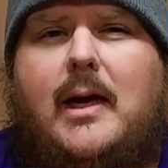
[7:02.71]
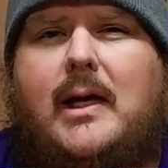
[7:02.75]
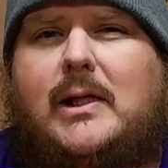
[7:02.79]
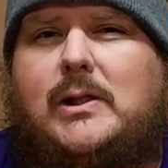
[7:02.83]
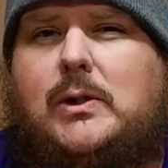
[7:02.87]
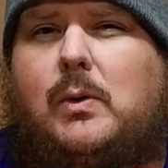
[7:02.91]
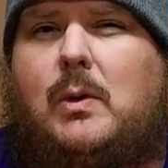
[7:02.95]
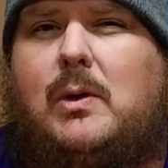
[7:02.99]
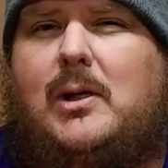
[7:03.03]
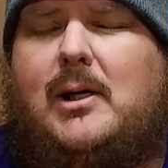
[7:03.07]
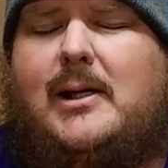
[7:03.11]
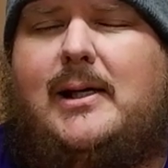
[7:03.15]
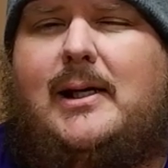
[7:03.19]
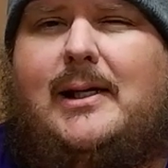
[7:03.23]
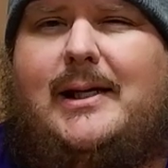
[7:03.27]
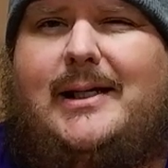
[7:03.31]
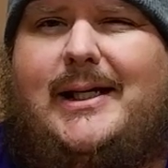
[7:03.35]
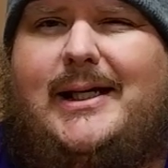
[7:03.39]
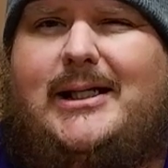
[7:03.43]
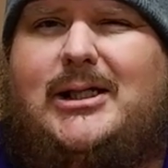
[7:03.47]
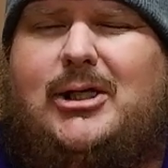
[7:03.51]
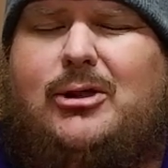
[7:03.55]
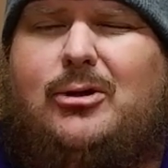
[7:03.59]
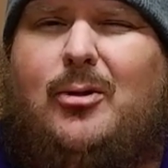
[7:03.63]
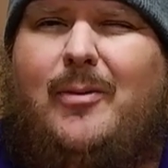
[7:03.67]
So we're looking at
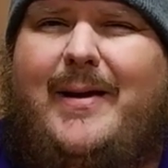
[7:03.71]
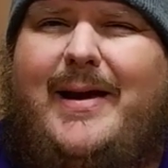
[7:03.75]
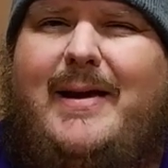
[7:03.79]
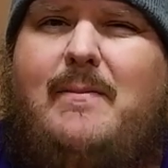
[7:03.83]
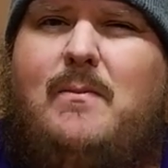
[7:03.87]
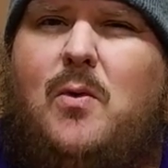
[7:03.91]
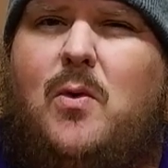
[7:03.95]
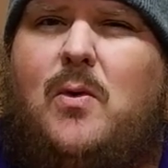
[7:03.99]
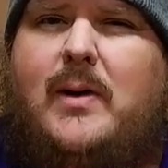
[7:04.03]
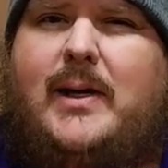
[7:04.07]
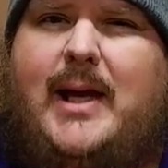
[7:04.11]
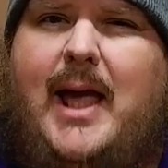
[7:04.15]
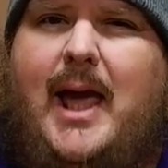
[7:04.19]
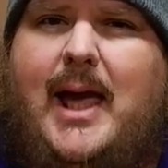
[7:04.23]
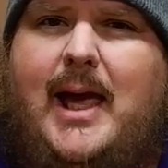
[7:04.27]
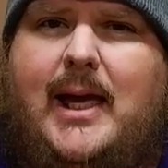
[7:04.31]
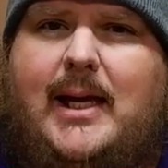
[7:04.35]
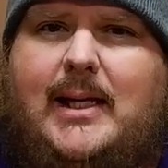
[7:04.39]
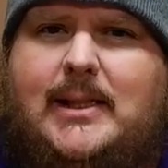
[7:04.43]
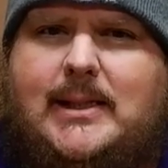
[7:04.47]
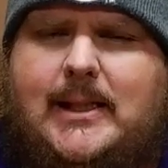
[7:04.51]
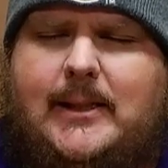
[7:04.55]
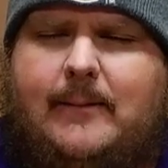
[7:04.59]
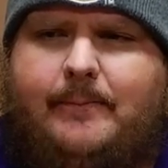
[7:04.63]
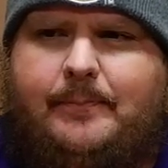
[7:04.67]
least three more
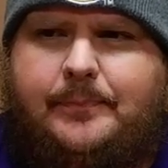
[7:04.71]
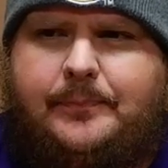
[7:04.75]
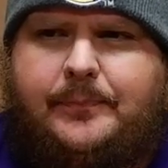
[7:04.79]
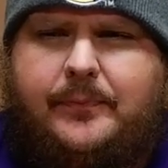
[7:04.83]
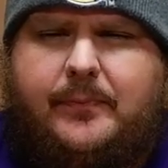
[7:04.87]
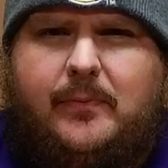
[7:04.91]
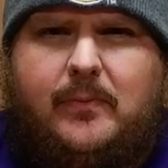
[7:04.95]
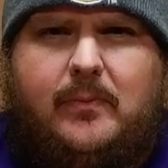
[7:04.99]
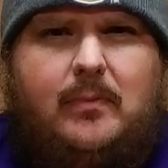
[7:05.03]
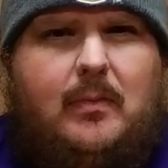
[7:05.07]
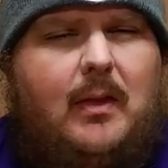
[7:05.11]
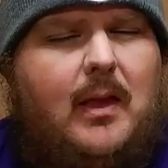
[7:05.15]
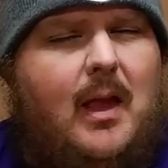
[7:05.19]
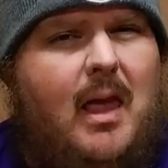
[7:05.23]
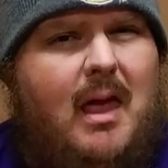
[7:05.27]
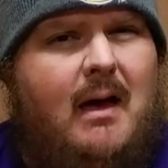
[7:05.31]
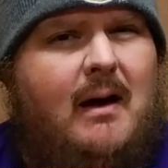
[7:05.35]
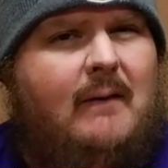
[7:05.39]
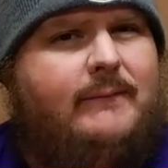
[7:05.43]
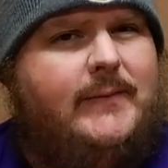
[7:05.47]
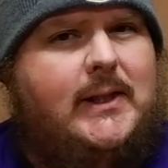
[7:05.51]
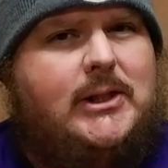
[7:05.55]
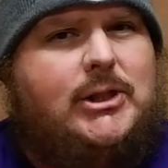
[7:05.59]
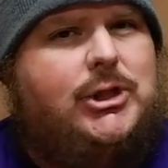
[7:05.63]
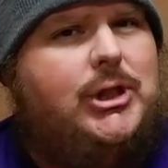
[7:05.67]
days
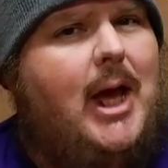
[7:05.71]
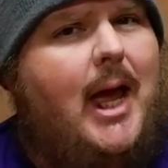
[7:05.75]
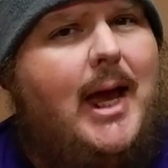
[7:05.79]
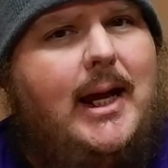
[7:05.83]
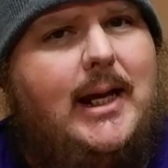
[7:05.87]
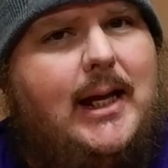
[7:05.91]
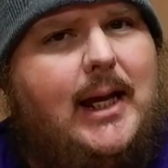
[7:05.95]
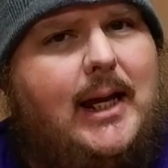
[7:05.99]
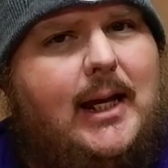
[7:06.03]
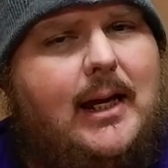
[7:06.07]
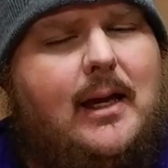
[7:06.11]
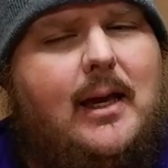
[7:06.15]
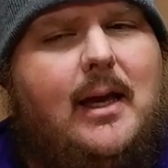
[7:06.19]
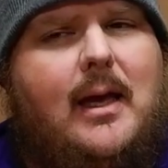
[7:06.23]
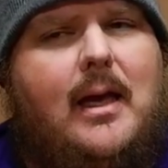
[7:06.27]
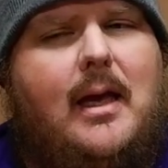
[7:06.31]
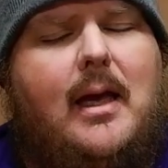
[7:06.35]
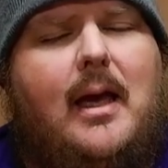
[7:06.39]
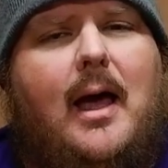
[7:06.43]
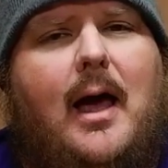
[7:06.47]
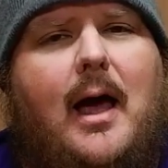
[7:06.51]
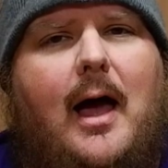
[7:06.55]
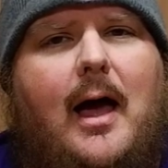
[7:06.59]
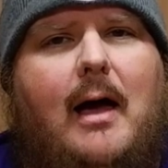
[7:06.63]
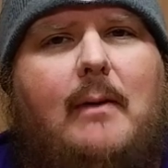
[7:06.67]
of The Shining
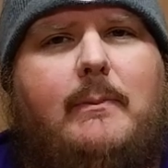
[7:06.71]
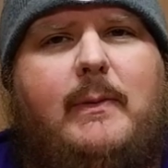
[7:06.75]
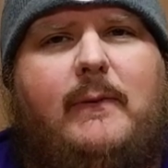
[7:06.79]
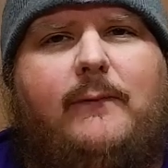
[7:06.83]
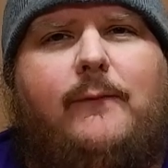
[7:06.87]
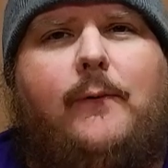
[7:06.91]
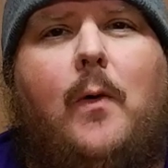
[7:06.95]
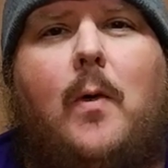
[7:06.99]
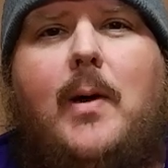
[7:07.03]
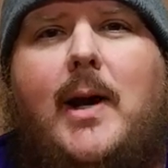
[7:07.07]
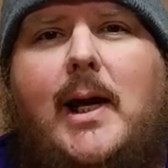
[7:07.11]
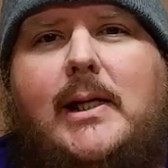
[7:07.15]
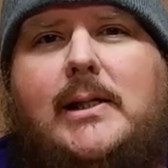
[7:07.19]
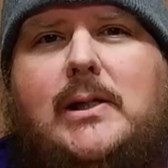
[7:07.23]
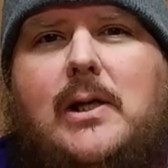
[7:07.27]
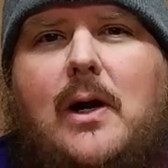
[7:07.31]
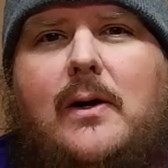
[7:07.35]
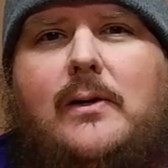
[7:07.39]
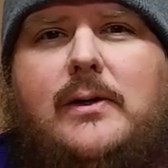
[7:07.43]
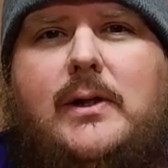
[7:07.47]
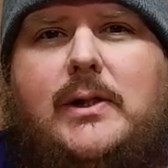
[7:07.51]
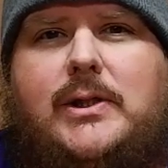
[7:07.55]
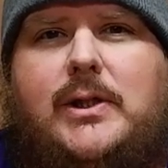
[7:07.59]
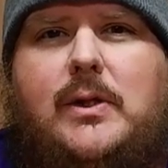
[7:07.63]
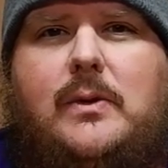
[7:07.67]
uh, before I
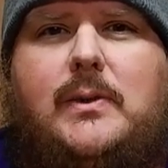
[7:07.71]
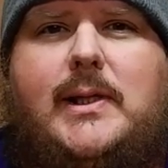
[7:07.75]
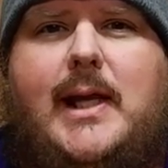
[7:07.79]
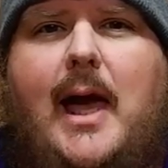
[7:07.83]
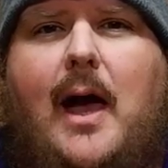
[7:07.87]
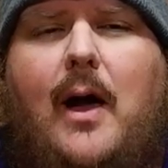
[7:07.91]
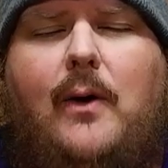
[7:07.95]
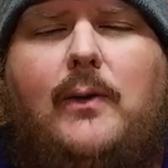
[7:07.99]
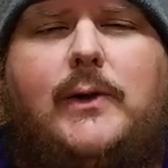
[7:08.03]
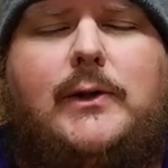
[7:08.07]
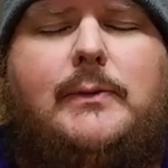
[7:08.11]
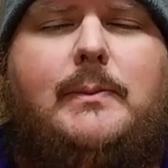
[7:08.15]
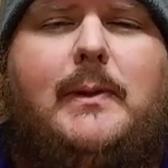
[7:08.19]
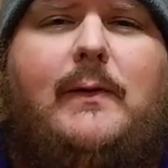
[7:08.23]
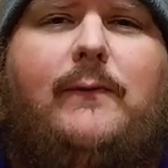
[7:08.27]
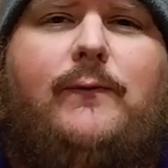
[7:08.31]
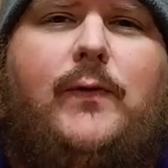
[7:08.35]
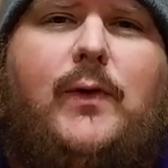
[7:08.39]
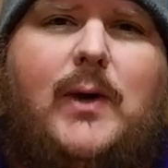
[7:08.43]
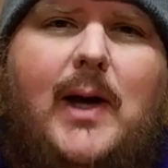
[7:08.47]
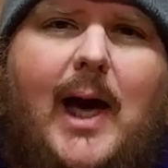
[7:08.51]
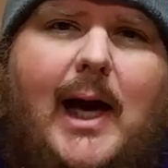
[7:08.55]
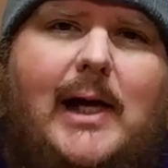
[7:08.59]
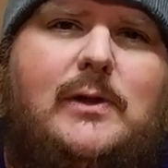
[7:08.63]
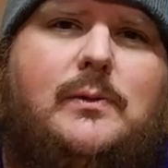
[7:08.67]
start The Two Towers. But if
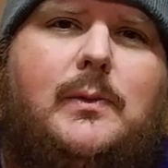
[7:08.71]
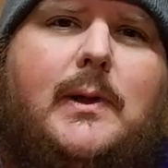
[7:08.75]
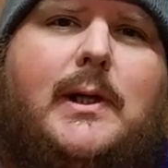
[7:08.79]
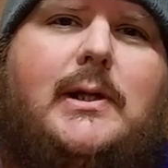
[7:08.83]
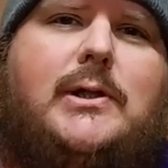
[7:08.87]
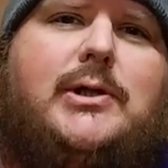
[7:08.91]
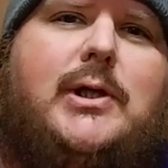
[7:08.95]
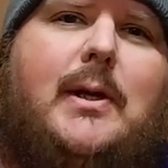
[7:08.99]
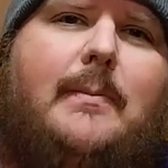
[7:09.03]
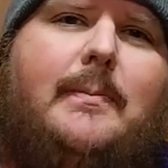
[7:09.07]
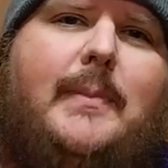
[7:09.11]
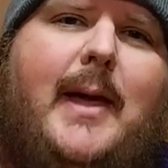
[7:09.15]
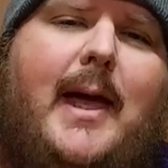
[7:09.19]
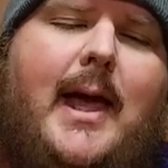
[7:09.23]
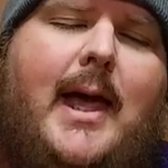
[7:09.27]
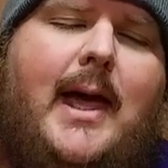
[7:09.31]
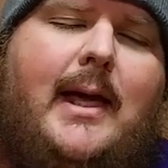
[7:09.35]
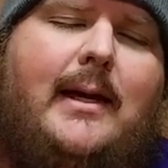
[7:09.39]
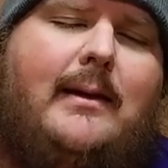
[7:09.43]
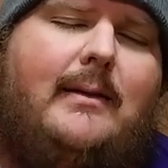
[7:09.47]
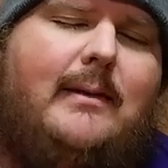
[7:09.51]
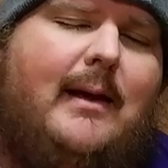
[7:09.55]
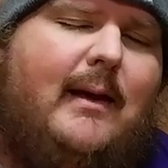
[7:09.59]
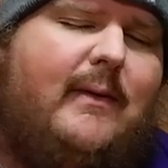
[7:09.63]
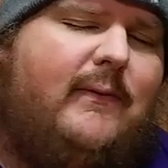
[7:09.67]
you guys want to jump
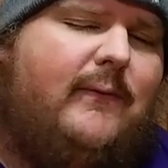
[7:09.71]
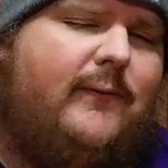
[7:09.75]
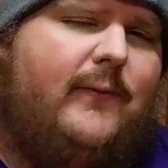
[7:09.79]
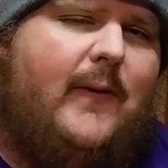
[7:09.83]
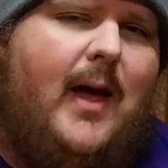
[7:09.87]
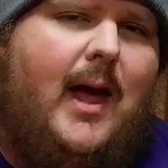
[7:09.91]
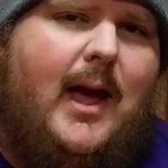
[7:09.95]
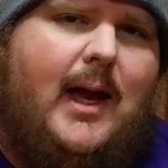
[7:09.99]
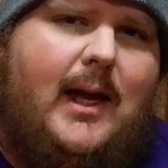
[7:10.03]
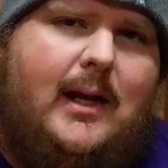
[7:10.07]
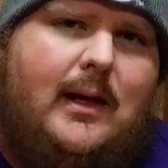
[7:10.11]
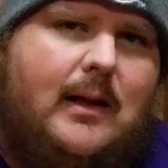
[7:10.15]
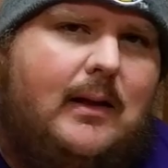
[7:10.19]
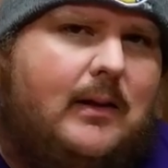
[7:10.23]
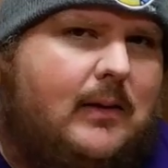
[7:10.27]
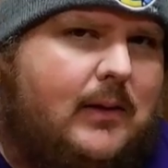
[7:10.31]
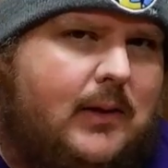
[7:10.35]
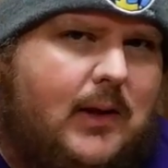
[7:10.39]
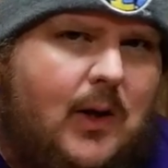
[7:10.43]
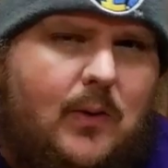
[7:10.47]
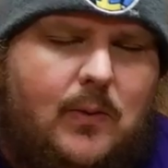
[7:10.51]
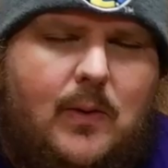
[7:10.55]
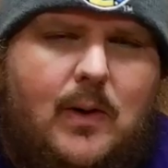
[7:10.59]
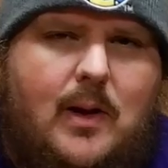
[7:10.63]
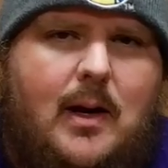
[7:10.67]
ahead, that's fine.
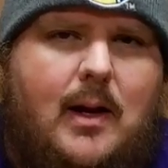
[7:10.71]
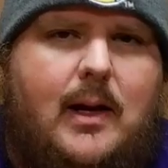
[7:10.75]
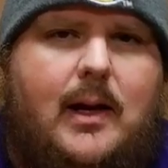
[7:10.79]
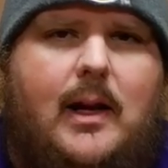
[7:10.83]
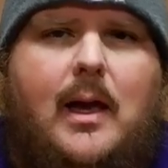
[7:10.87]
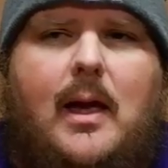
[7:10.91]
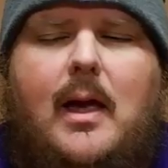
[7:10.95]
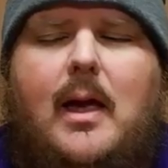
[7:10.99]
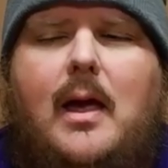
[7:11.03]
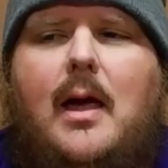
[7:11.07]
Go on.